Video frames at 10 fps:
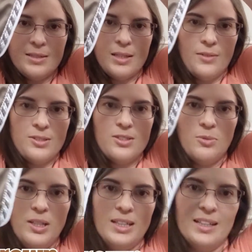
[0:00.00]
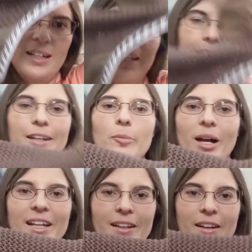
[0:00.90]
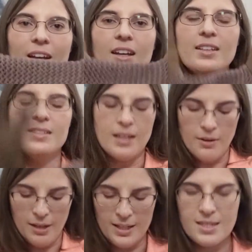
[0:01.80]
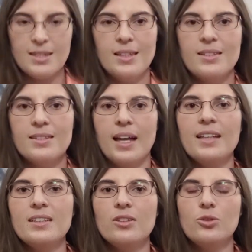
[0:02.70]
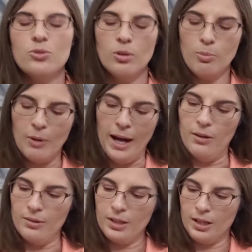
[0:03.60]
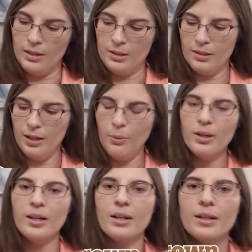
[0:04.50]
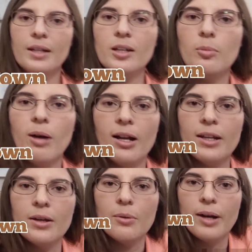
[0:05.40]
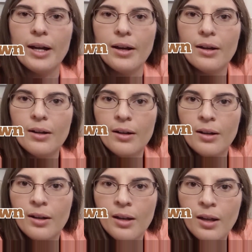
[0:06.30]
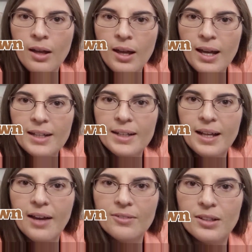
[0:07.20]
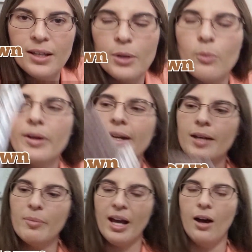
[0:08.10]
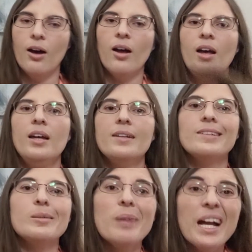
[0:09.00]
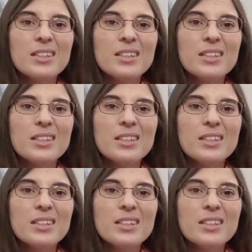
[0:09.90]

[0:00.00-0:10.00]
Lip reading: of Sweden ear bonnet. So it's this nice neutral brown color. I wanted an ear bonnet where I didn't have to like worry about, does it match the